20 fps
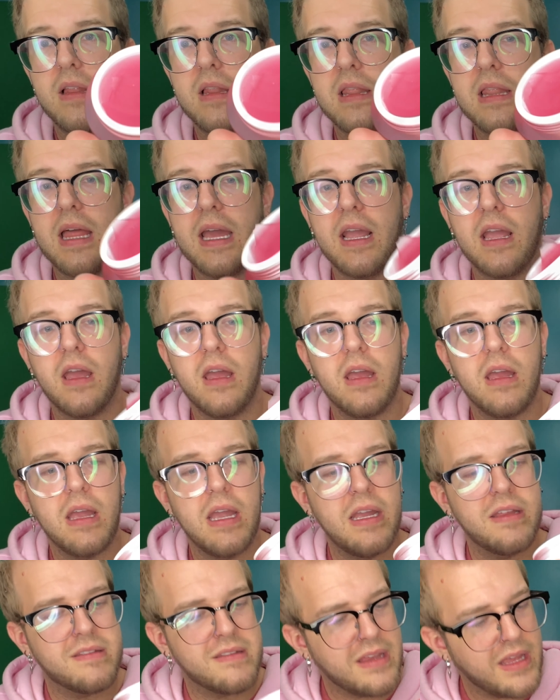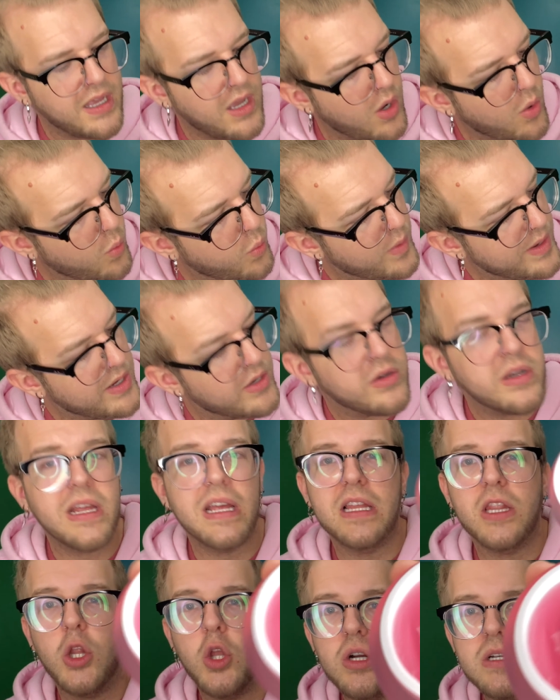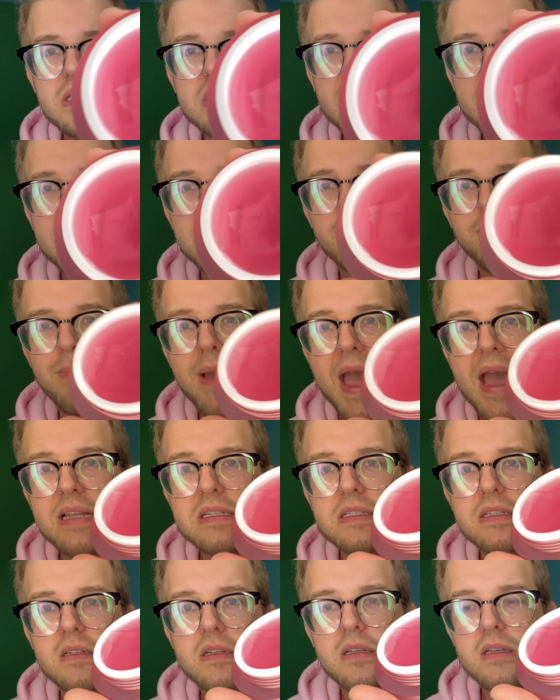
Like, it's like a weird, it looks like it's matte.